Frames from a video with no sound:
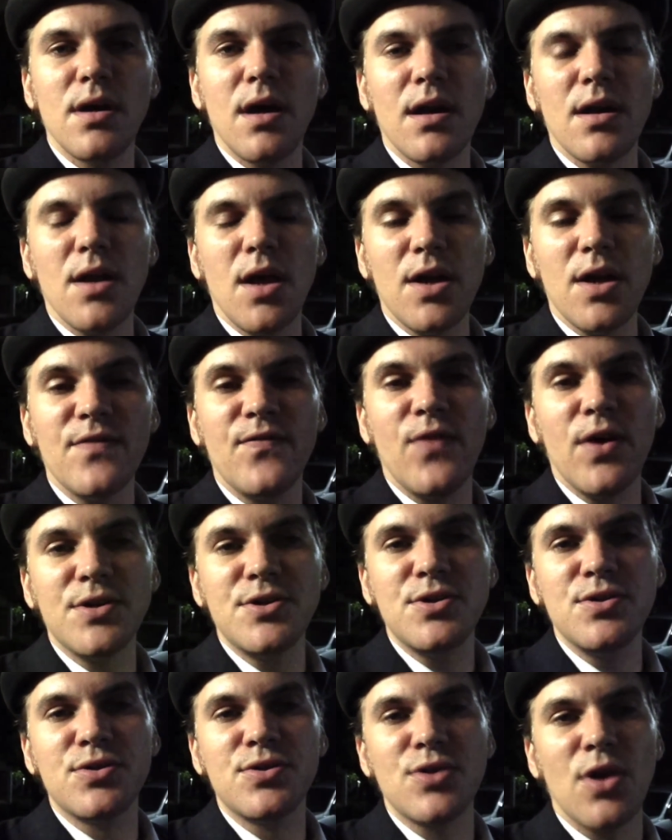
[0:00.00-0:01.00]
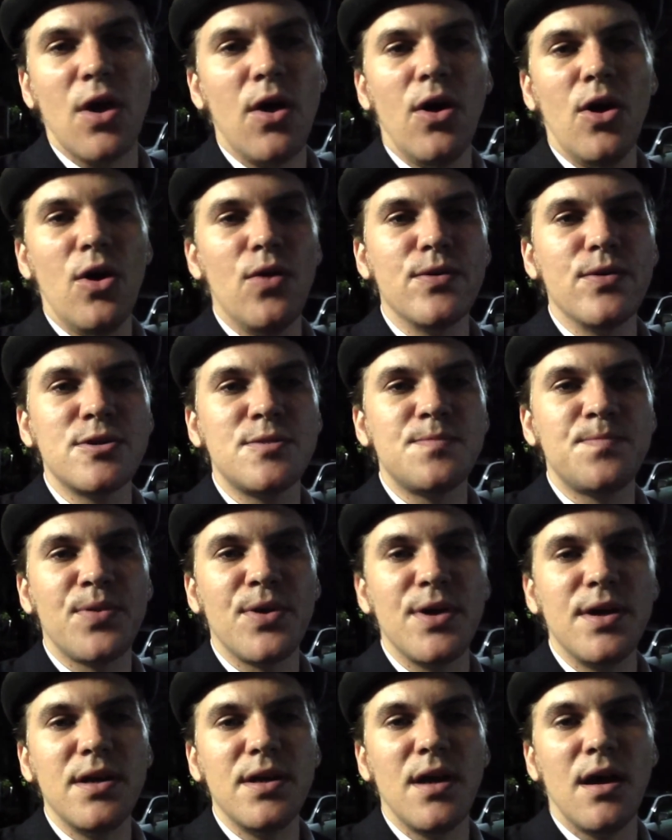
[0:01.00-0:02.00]
a lot of what you saw was
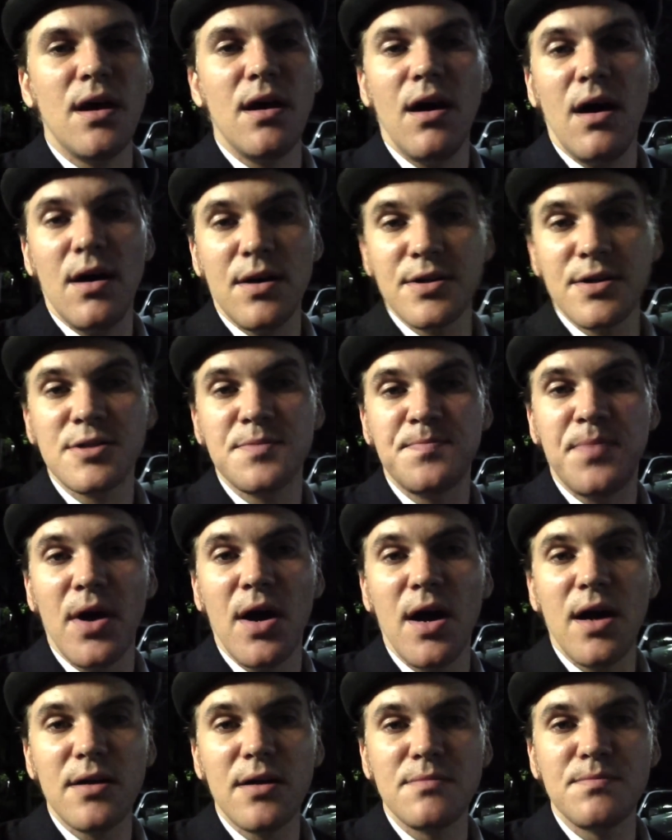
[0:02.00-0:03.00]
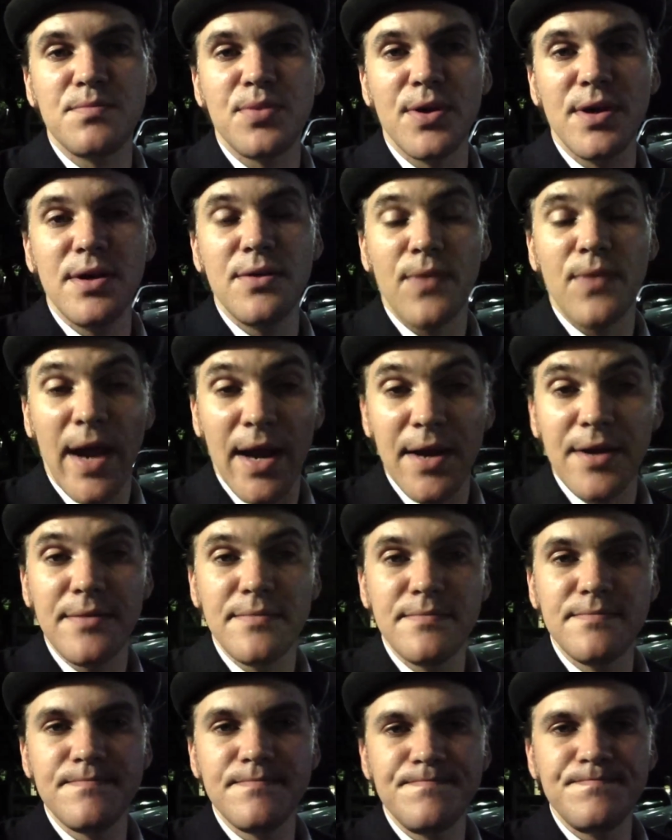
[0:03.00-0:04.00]
pretty on the spot and pretty
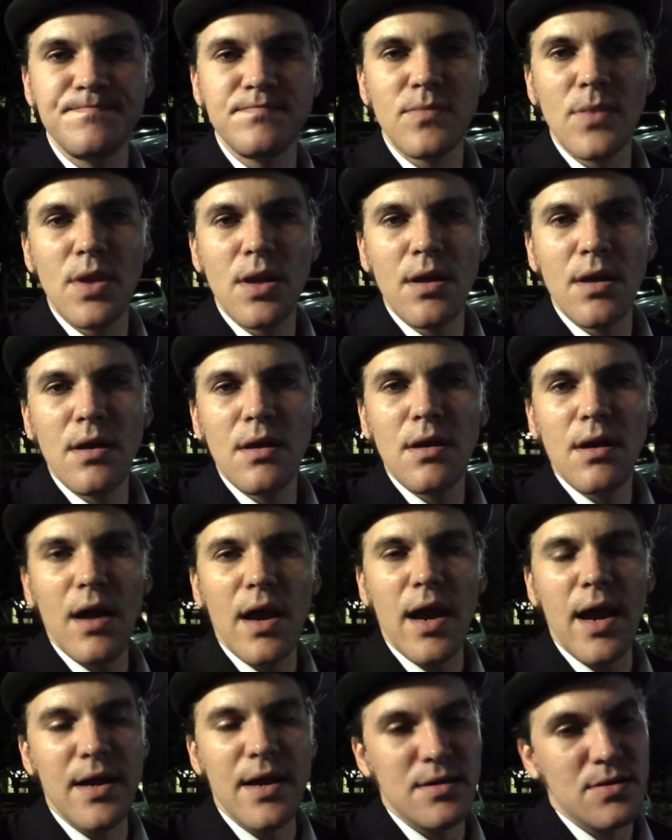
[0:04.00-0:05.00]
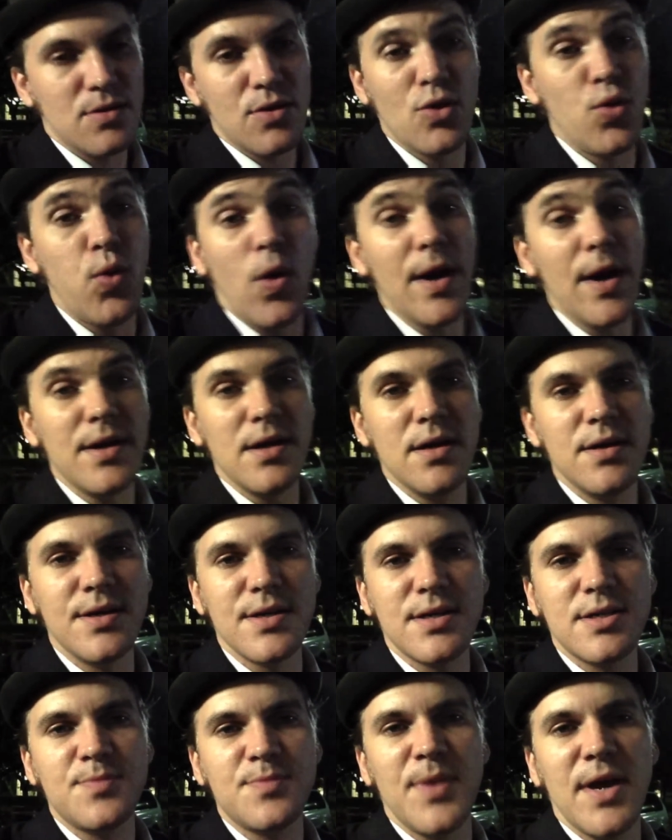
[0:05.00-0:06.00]
random and quite
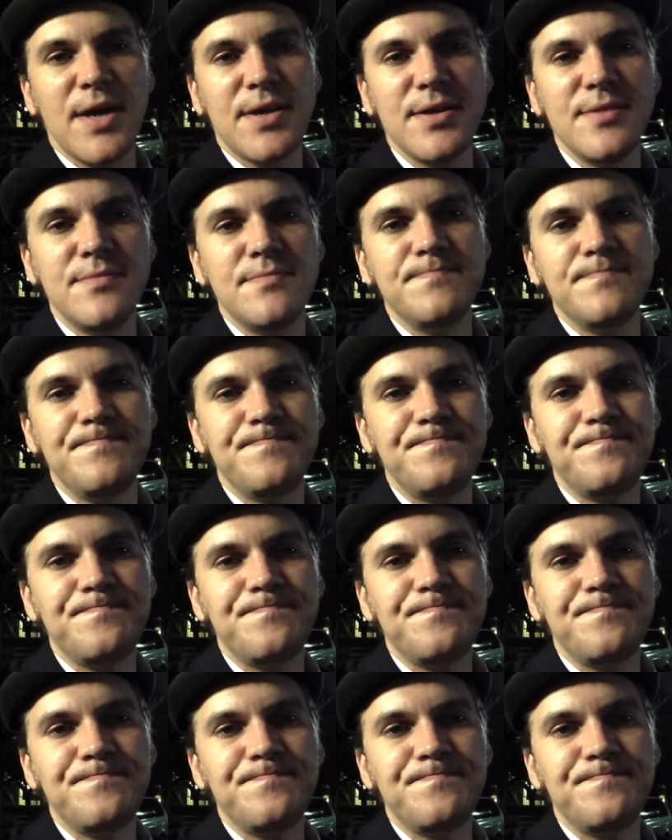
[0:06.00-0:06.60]
unexpected.